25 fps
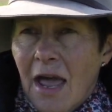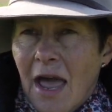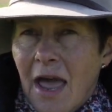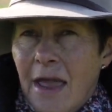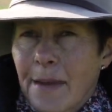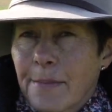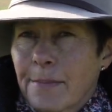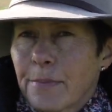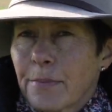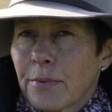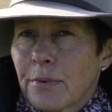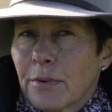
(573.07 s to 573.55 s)

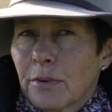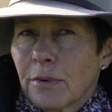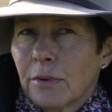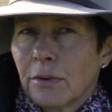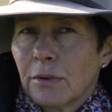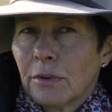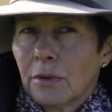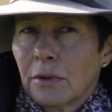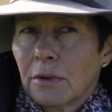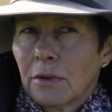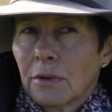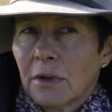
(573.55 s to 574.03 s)

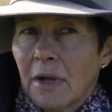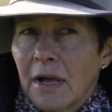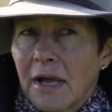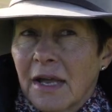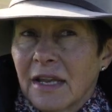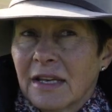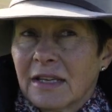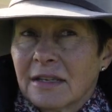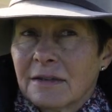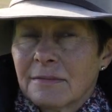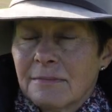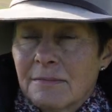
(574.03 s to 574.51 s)
April
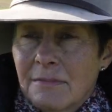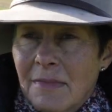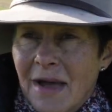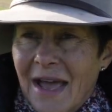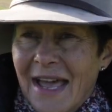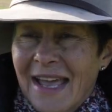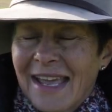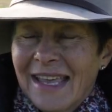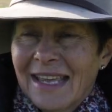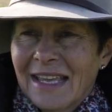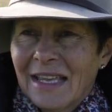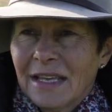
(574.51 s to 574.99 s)
and
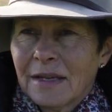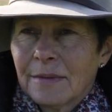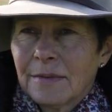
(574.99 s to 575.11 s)
May.